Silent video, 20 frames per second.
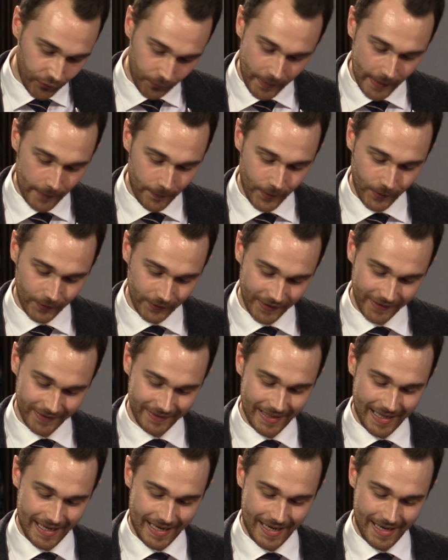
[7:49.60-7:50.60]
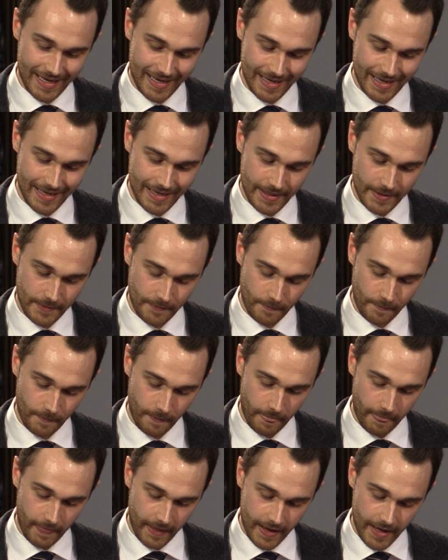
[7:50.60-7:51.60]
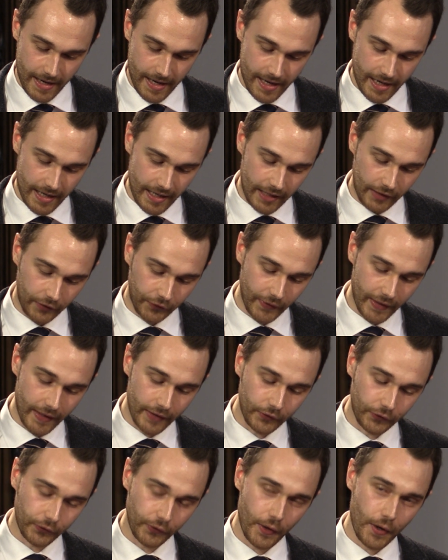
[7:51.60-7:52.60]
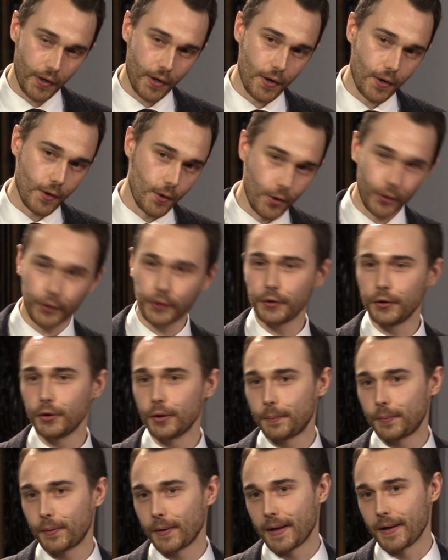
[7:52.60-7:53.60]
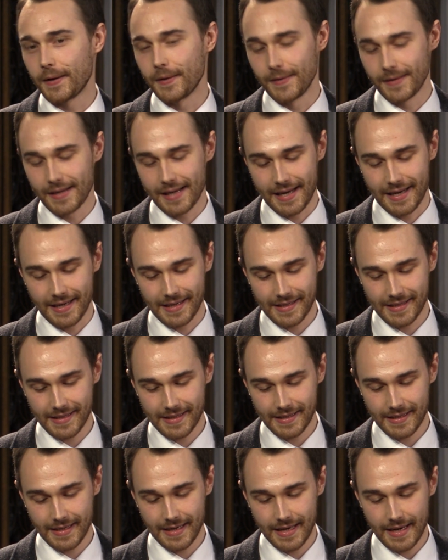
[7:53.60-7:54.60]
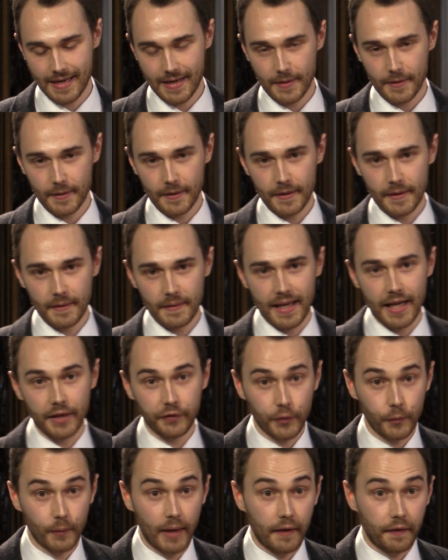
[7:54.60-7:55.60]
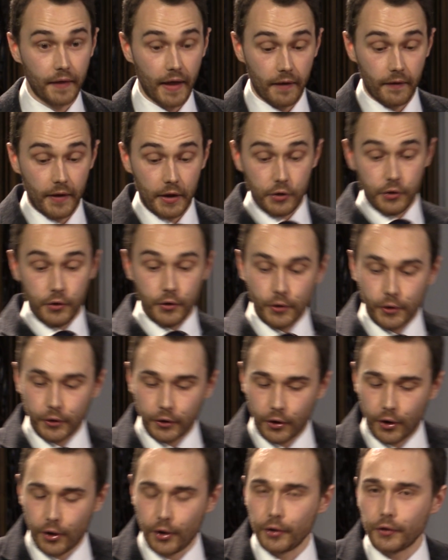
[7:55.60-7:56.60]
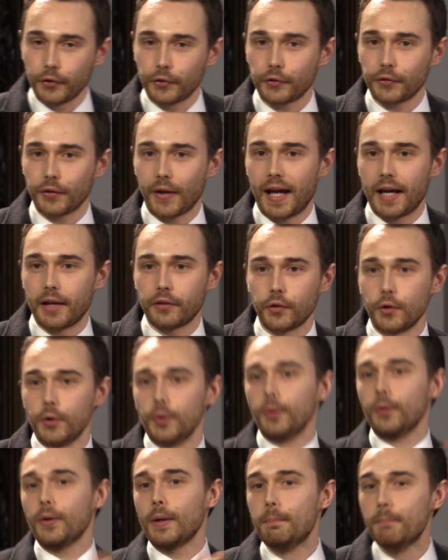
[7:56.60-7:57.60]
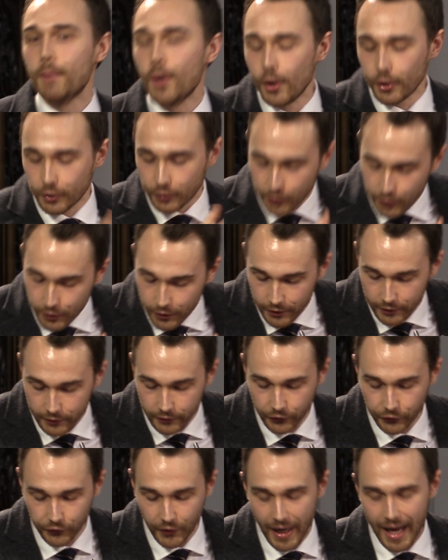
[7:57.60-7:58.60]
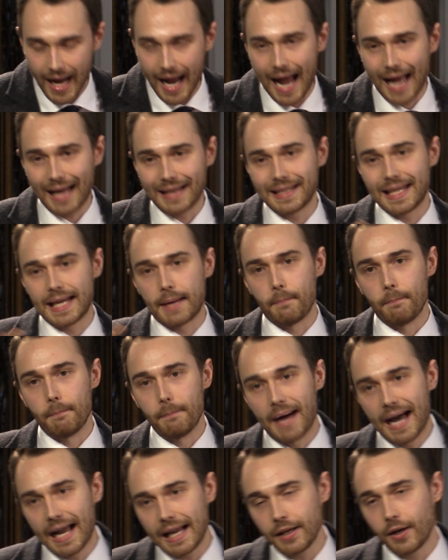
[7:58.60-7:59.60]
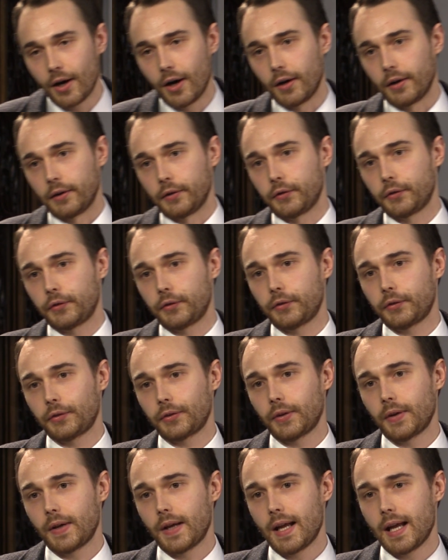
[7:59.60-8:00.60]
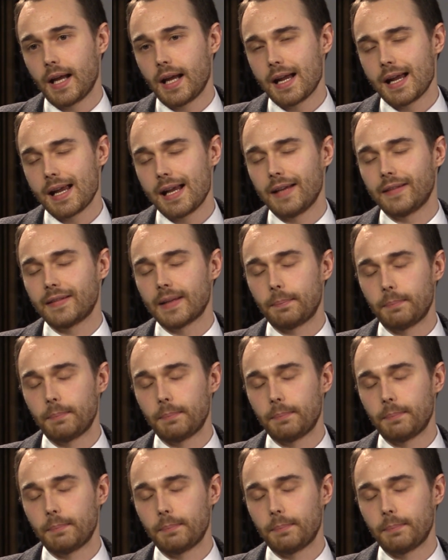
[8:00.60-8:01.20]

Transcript: of his people, doesn't he? He says, look at your priorities. Is it right that your house has all the mod cons, and yet my house is